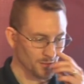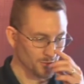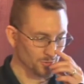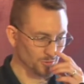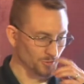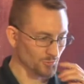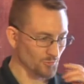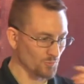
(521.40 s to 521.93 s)

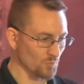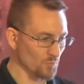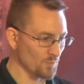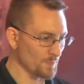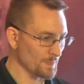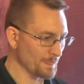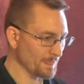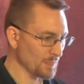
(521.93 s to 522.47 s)
So
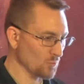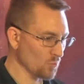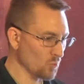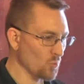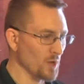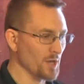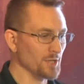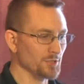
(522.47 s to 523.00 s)

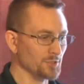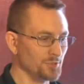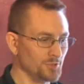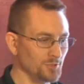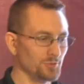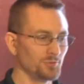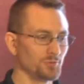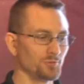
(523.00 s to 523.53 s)
why
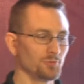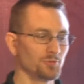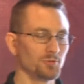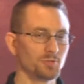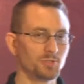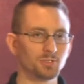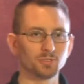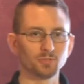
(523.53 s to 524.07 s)
do
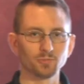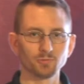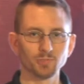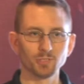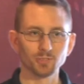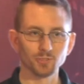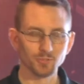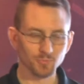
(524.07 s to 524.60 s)
this
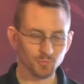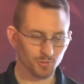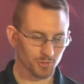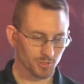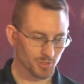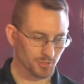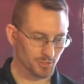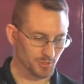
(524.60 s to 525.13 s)
integration smoke
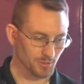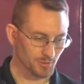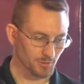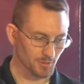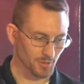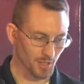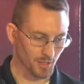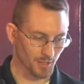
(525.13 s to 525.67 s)
testing?
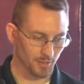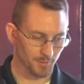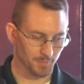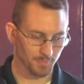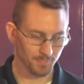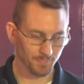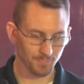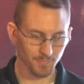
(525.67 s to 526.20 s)

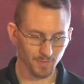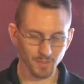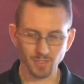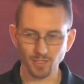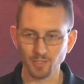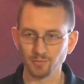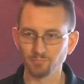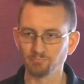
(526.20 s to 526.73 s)

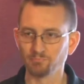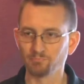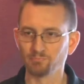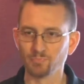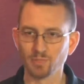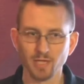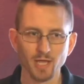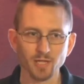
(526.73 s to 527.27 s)
Again,
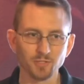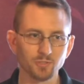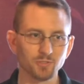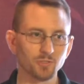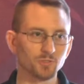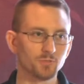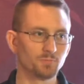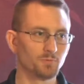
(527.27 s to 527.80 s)
catch
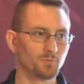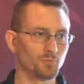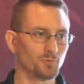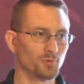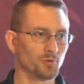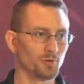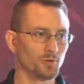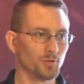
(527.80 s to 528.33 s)
things
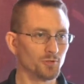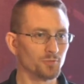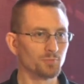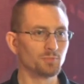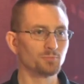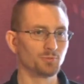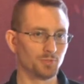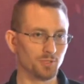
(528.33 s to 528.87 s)
before other
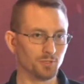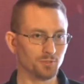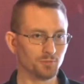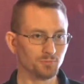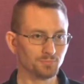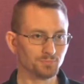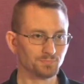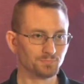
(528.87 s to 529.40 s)
people tell you.
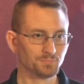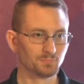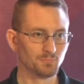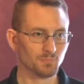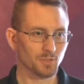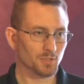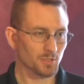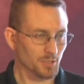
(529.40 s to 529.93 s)

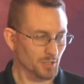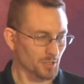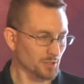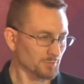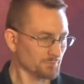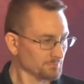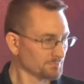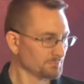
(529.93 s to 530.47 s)
It kind
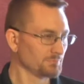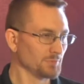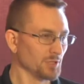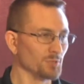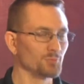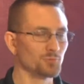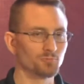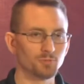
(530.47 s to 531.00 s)
of
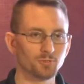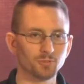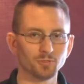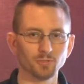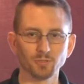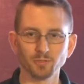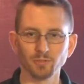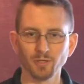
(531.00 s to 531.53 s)
helps with
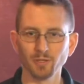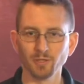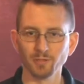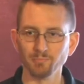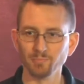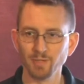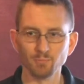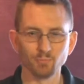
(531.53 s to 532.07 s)
your
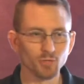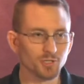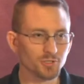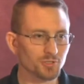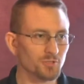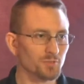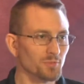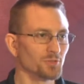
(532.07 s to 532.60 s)

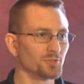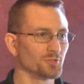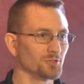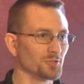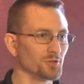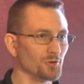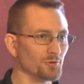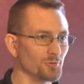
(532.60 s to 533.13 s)
impression amongst
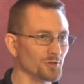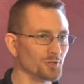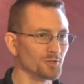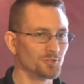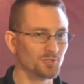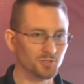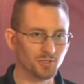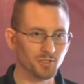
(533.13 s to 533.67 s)
your
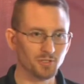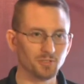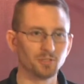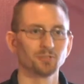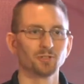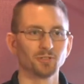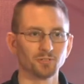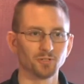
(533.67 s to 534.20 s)
coworkers
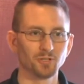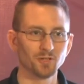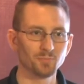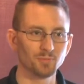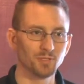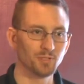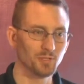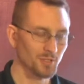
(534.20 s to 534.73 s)
in your
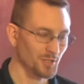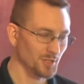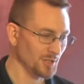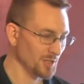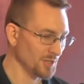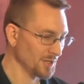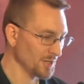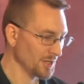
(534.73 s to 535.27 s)
company.
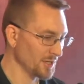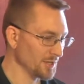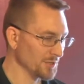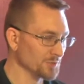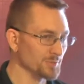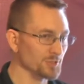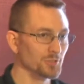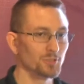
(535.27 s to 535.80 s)

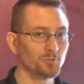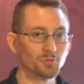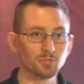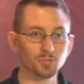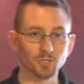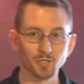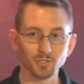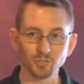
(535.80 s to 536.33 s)
Especially
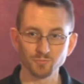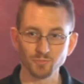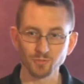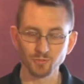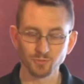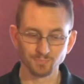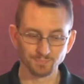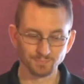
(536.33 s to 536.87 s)
with your customers.